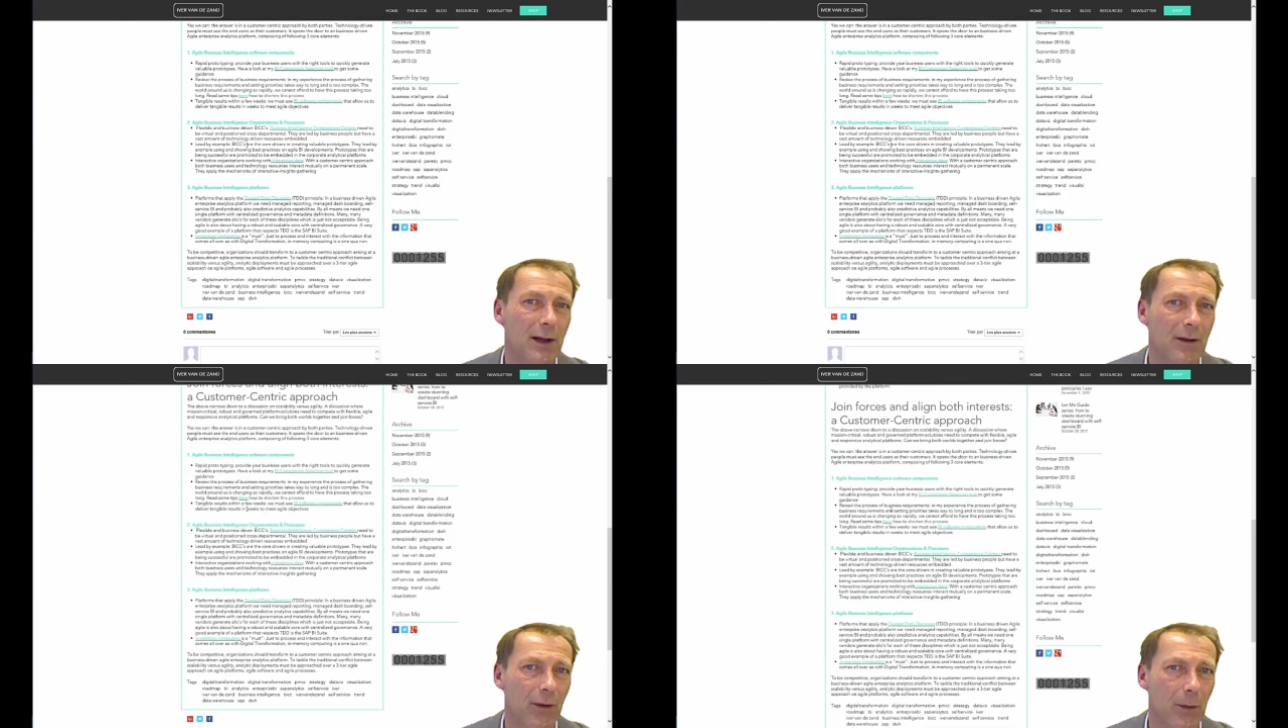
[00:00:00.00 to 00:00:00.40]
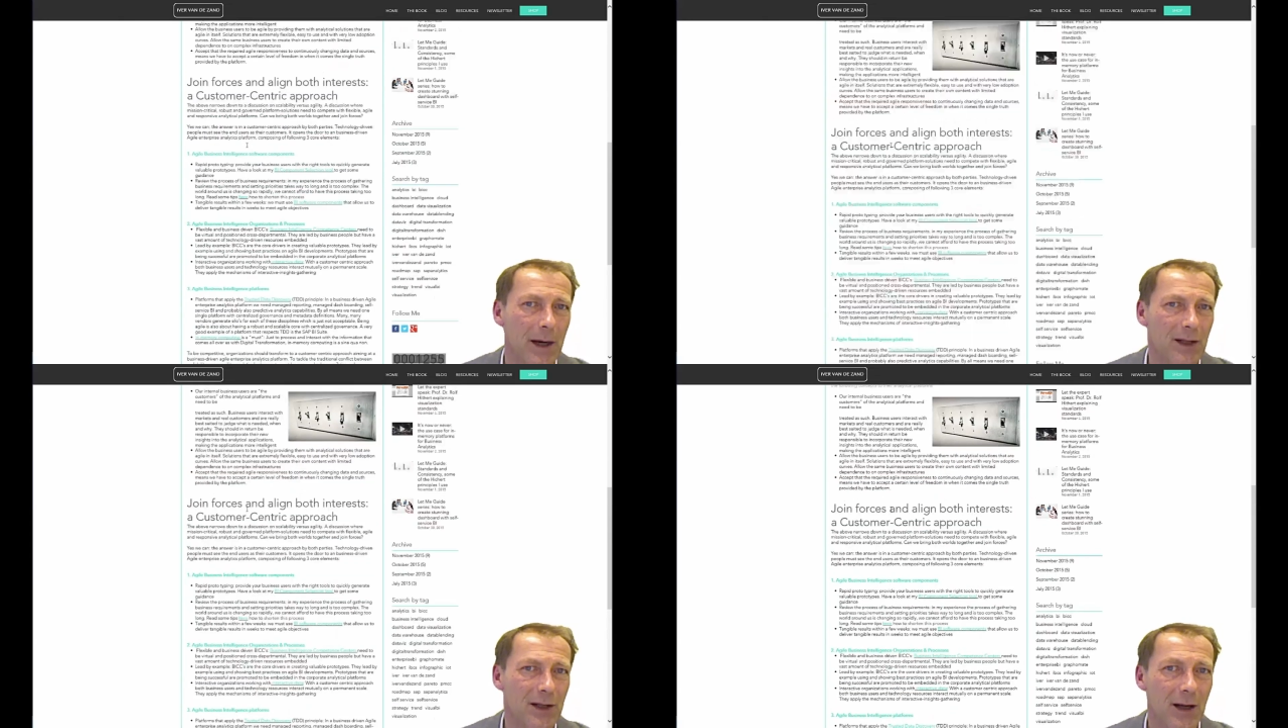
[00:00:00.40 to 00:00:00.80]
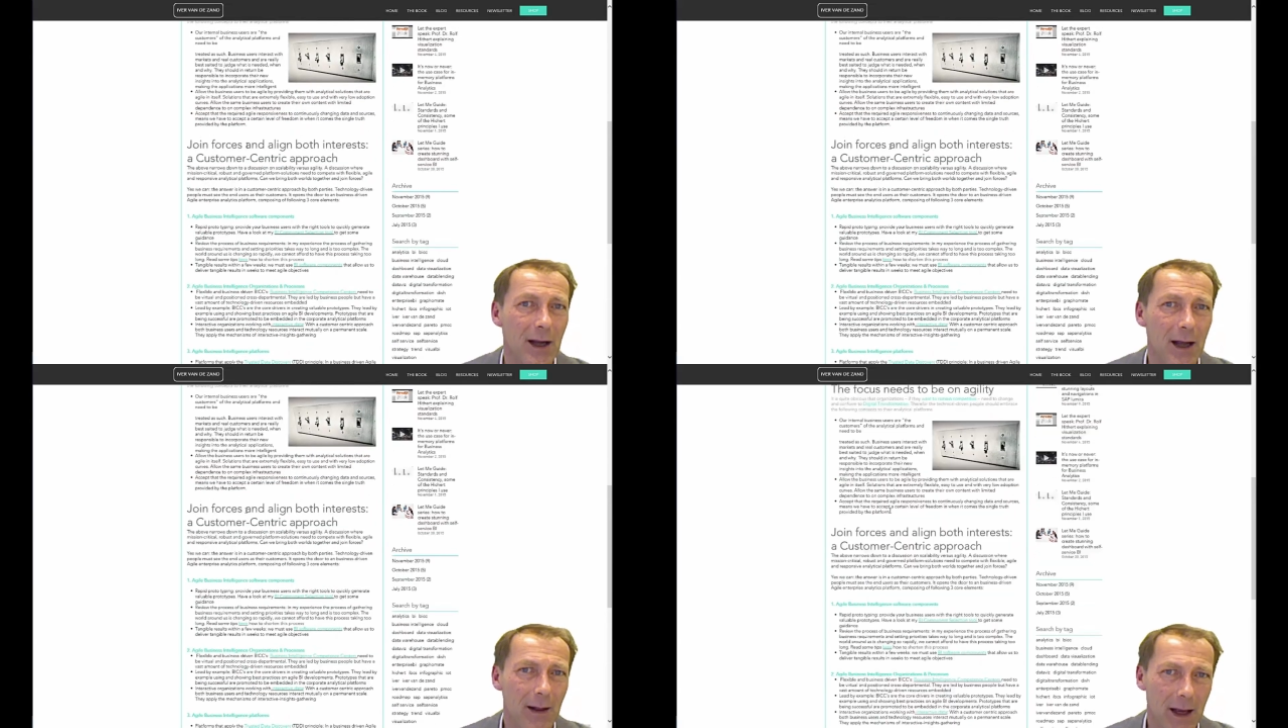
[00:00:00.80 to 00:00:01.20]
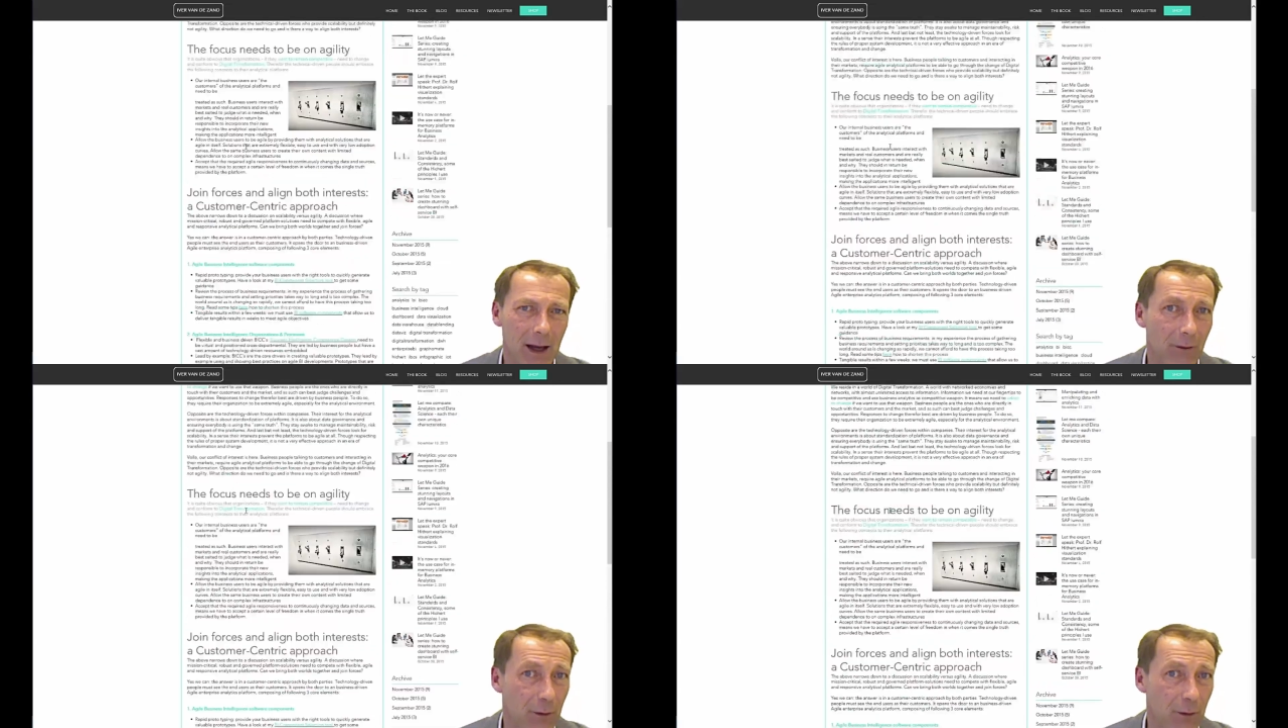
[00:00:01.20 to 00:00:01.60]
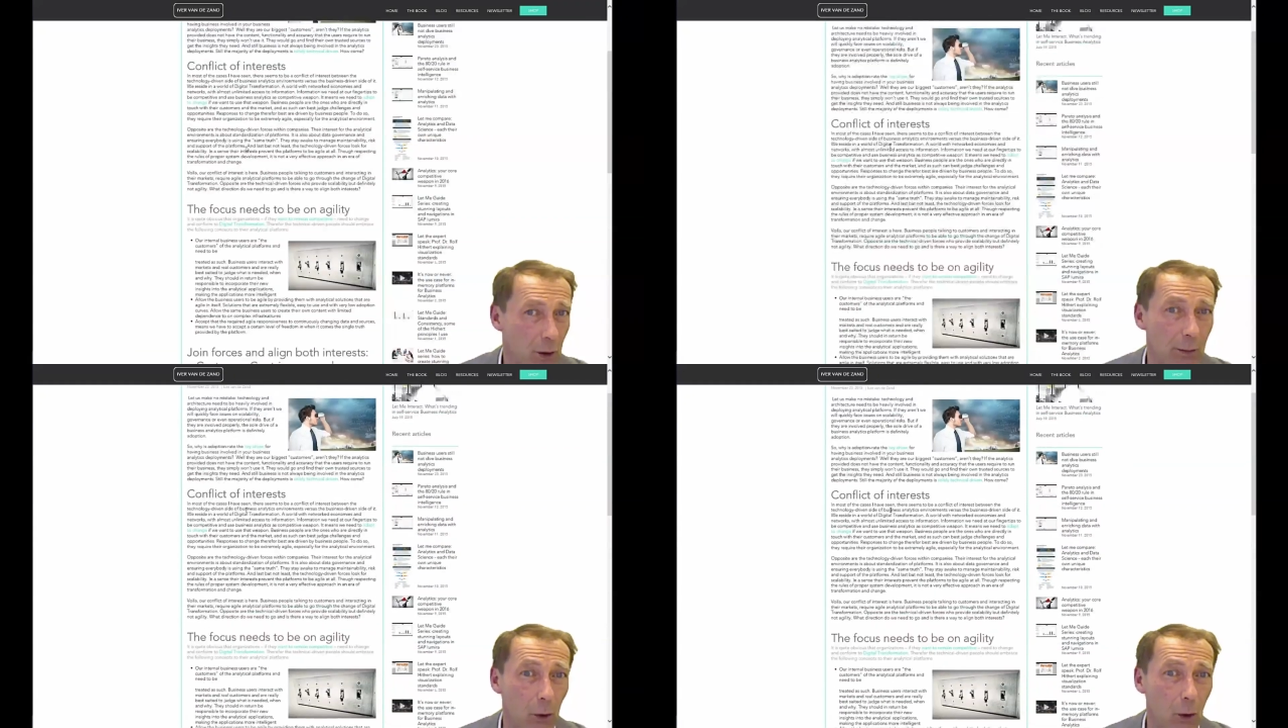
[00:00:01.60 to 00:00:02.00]
information in further
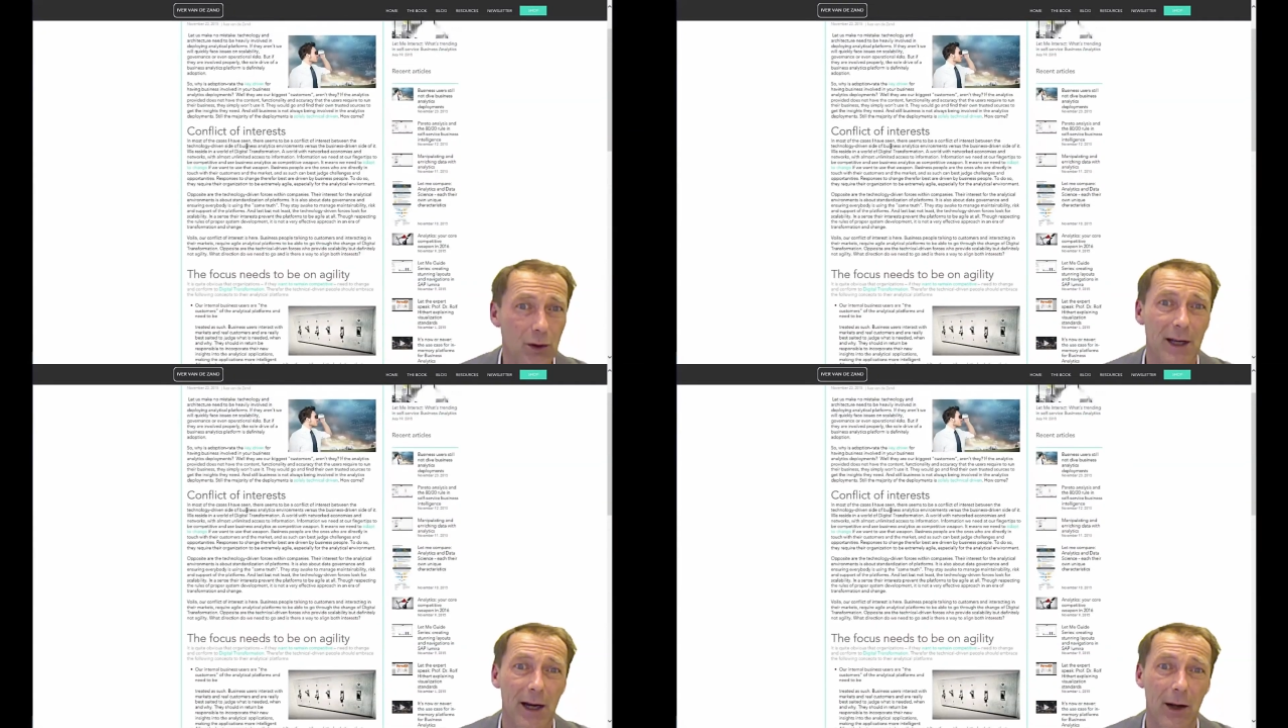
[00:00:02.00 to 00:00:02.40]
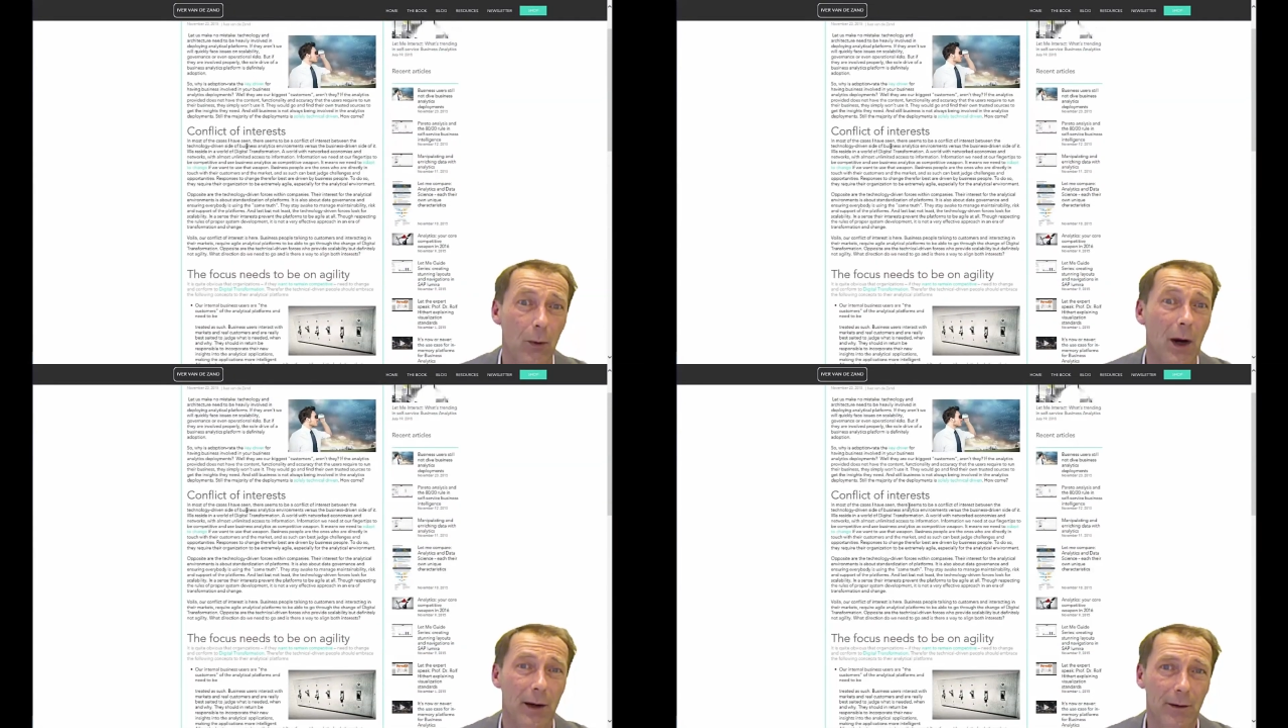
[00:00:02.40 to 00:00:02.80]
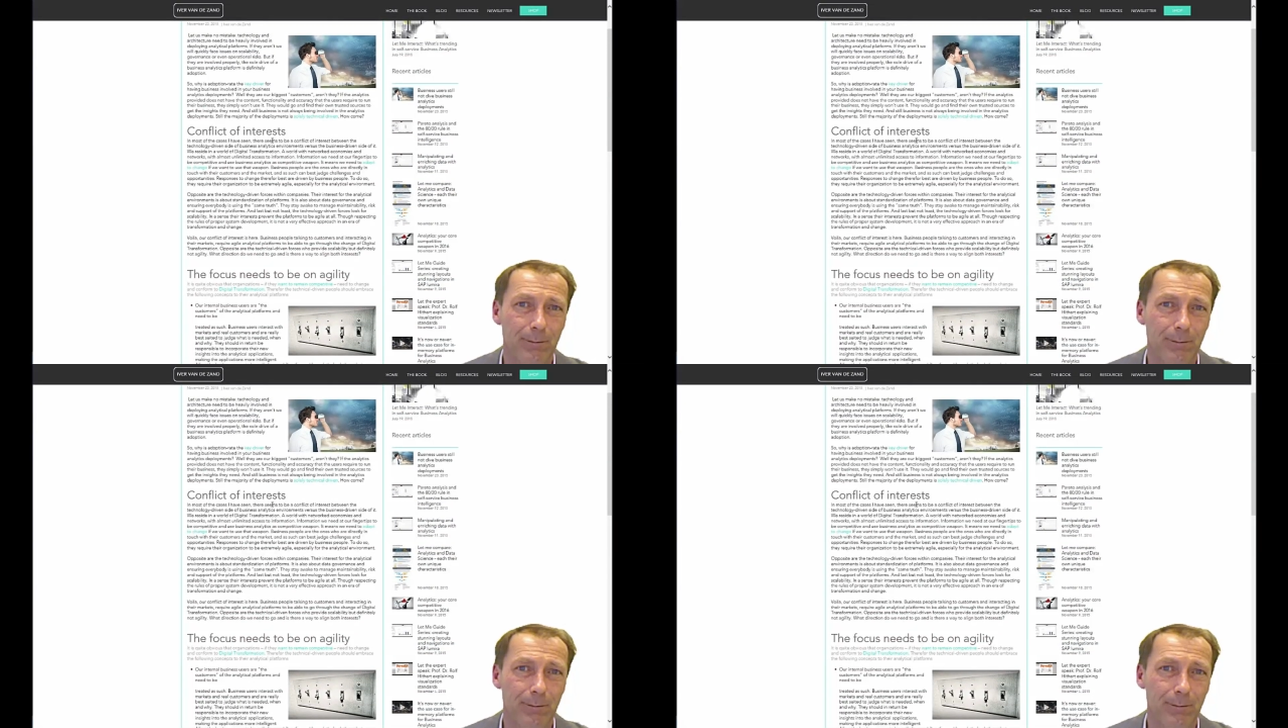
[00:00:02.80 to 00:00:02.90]
blogs that I write.